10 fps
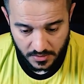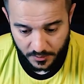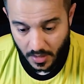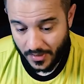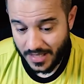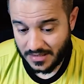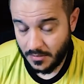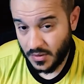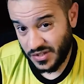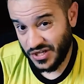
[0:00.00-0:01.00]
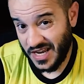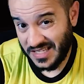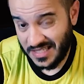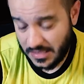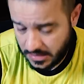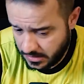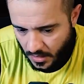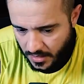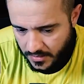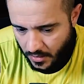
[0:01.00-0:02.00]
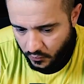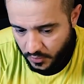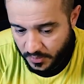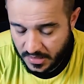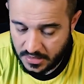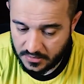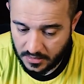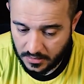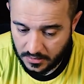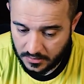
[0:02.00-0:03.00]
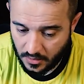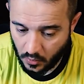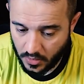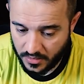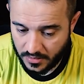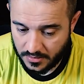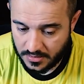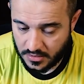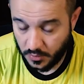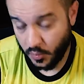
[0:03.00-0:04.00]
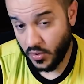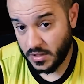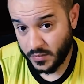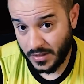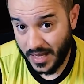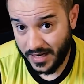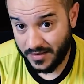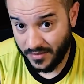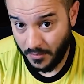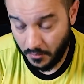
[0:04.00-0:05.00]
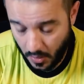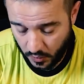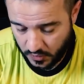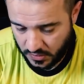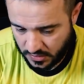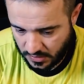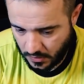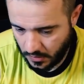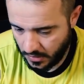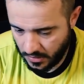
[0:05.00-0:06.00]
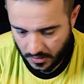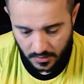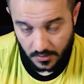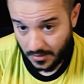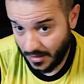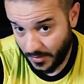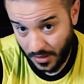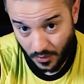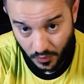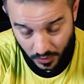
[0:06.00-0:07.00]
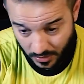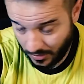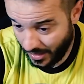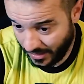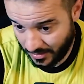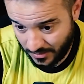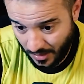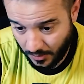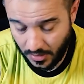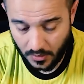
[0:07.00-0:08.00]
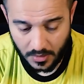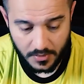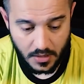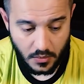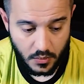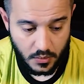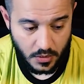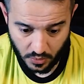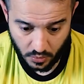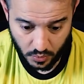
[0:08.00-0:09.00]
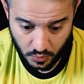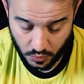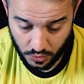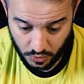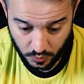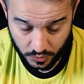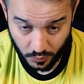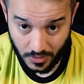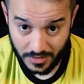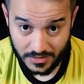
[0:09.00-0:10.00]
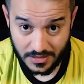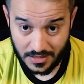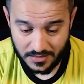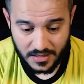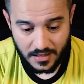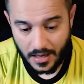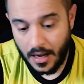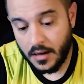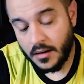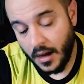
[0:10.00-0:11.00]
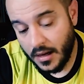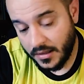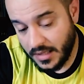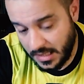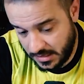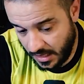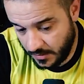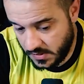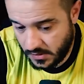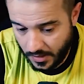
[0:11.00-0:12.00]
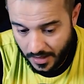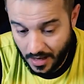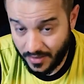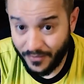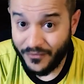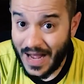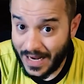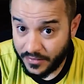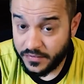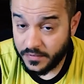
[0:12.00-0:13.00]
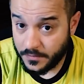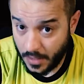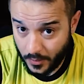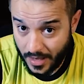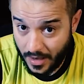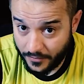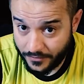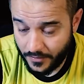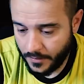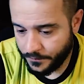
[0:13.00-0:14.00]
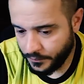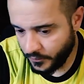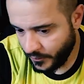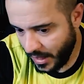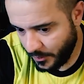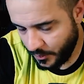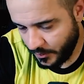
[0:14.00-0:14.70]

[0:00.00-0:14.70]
probably has the most chances, and that would be the one that the supporters would like the most. So let me know who you like down below. Let me know who you would want. I think out of these names, right, out of the 5 that we have, my